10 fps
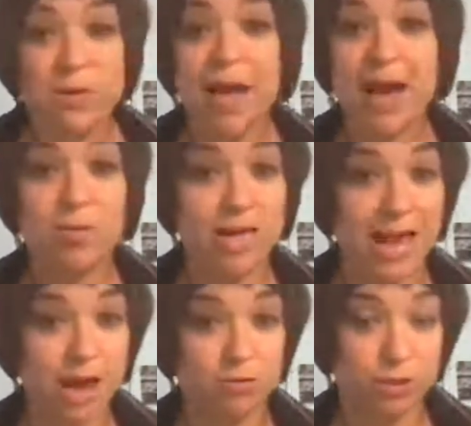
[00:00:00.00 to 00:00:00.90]
Well, think about
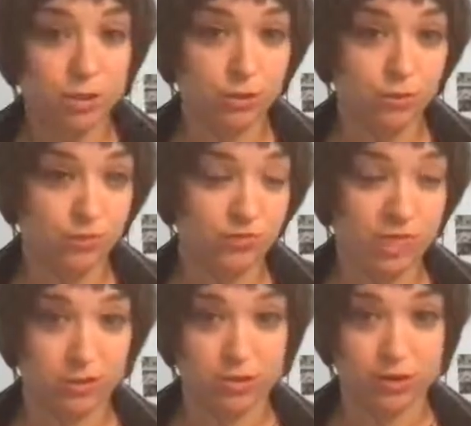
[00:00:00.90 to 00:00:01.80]
how many
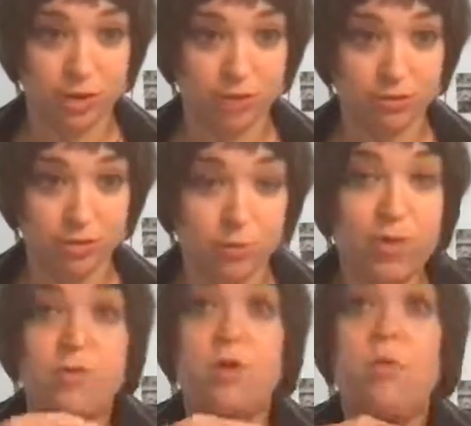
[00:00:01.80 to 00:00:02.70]
how-to videos are on
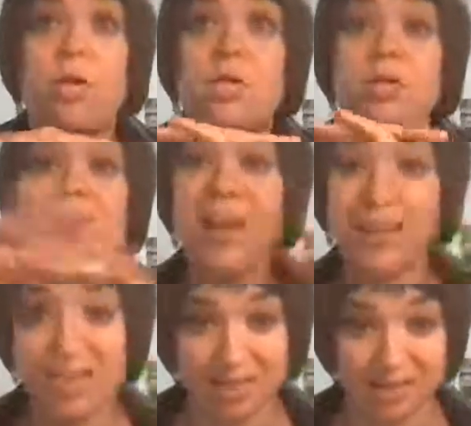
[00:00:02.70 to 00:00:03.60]
YouTube. If you want to
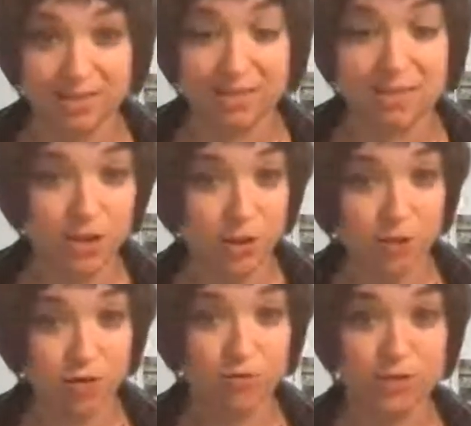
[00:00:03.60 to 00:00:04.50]
learn anything,
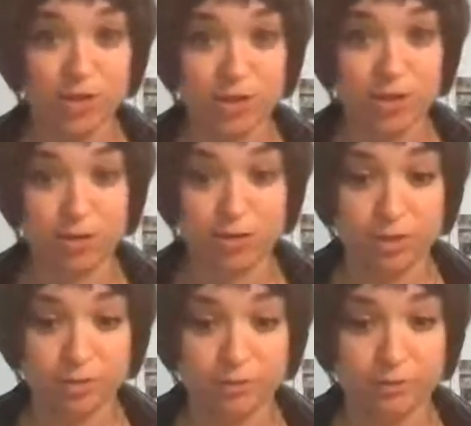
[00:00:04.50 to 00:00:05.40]
you can find it on
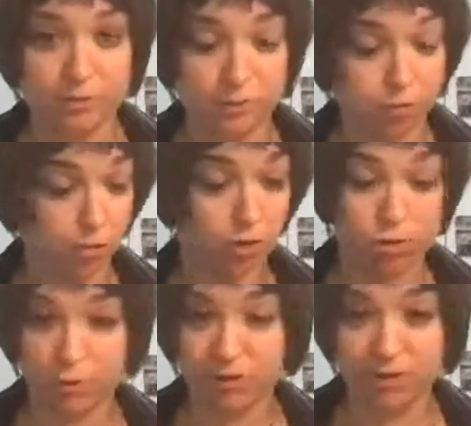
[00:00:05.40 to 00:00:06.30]
YouTube.
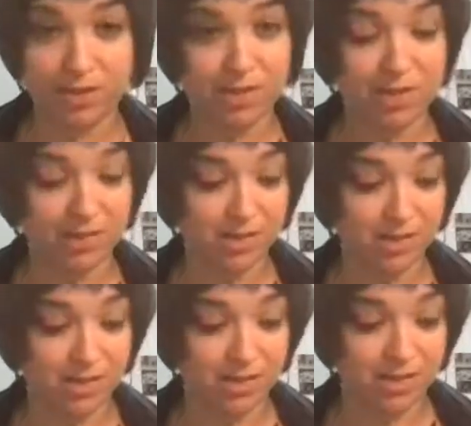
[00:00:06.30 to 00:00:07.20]
Do you do
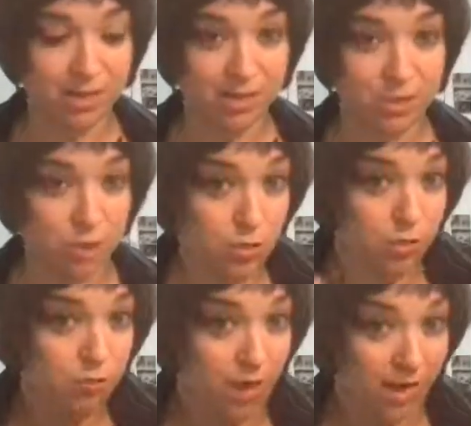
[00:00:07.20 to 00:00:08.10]
everything?
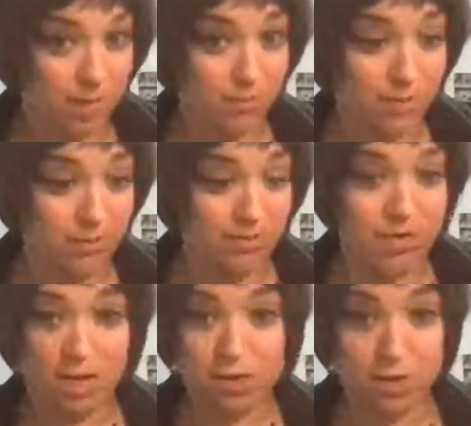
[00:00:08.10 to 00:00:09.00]
Do you find a
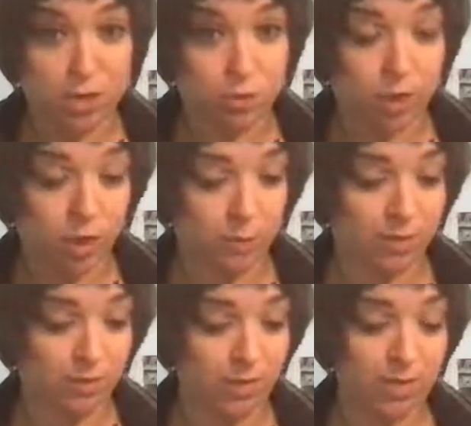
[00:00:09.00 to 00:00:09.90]
plumbing video and then do all
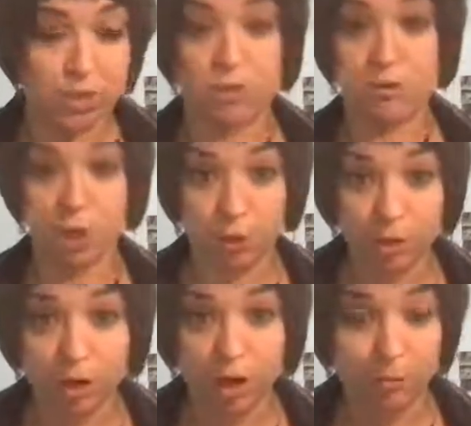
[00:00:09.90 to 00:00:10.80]
your plumbing? Do you do
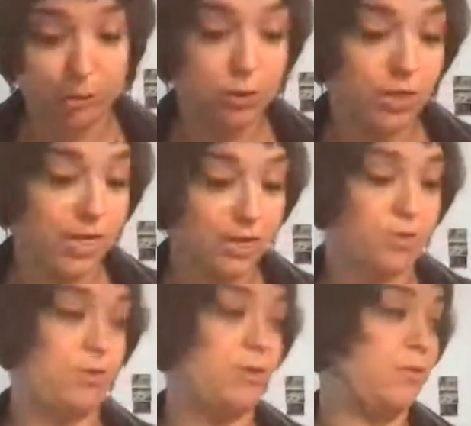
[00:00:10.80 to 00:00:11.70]
your own
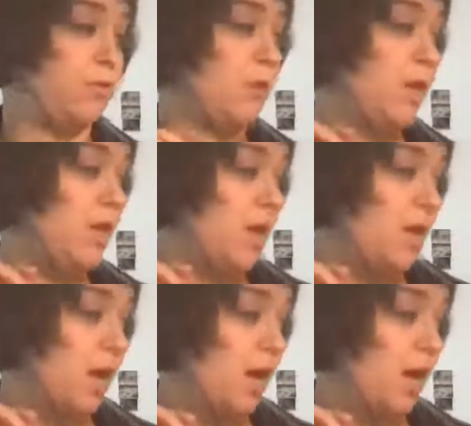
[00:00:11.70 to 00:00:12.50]
carpentry? Do you